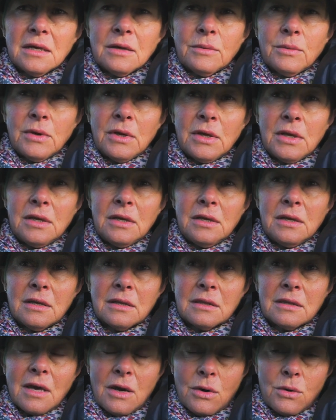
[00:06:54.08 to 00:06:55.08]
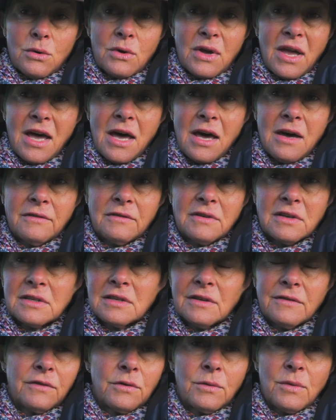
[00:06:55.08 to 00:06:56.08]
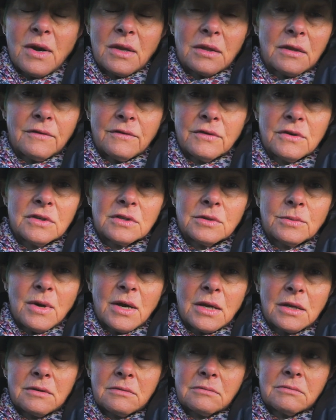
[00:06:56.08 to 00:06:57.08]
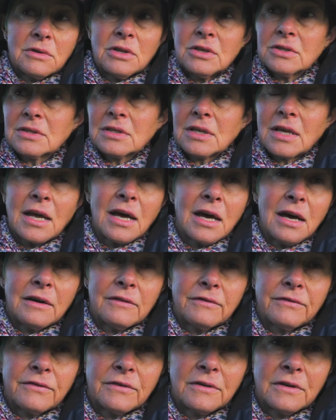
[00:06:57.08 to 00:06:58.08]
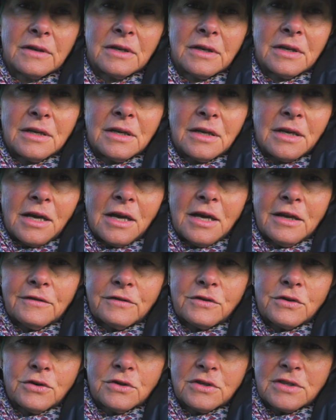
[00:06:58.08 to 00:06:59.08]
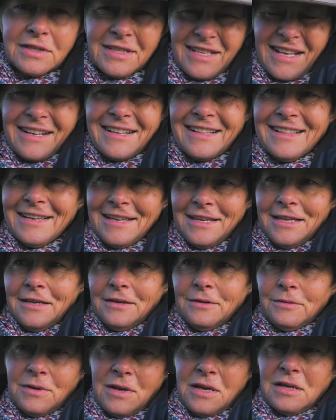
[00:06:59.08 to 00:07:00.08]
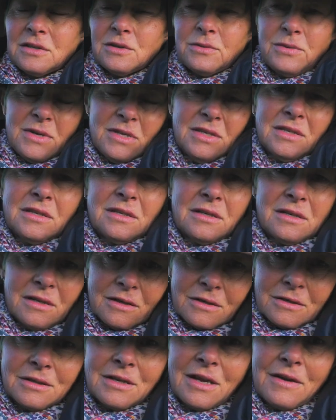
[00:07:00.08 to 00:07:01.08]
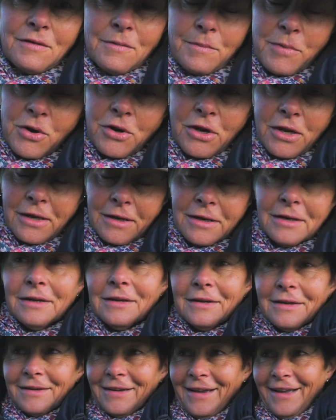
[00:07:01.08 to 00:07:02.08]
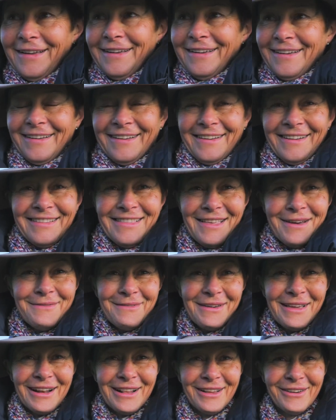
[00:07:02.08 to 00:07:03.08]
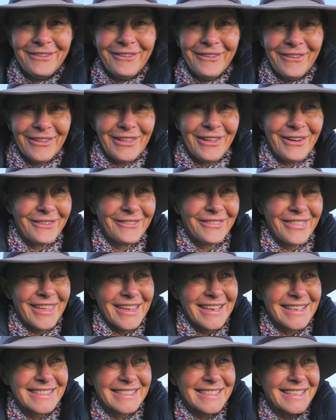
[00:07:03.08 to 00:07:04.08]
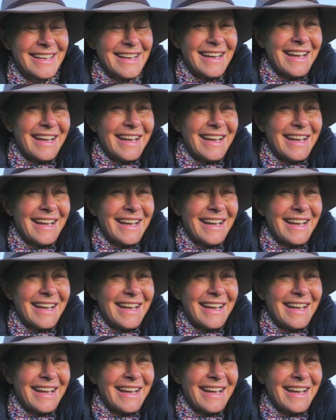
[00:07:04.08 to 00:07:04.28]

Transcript: They all calved except for one. The first one lost the calf. And of course, luckily, we had twins and I got to have a potty in the middle of all of this.